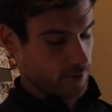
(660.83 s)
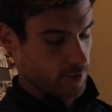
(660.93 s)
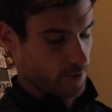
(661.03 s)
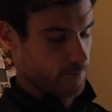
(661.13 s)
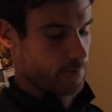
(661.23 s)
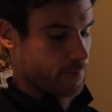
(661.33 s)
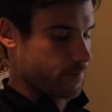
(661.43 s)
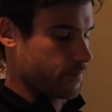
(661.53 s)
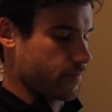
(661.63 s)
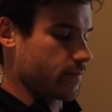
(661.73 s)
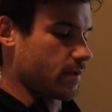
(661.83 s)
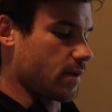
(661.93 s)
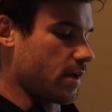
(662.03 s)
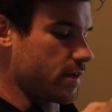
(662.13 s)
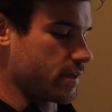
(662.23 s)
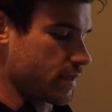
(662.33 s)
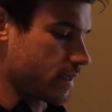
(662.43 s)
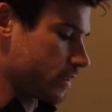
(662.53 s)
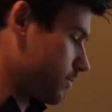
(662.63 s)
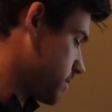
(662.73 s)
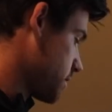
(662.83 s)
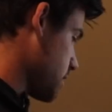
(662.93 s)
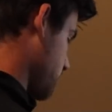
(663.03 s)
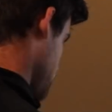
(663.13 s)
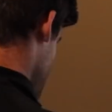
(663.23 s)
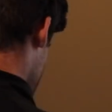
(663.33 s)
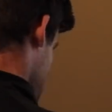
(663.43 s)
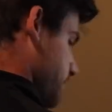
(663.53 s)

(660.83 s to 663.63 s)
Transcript: So I did get some Skippy.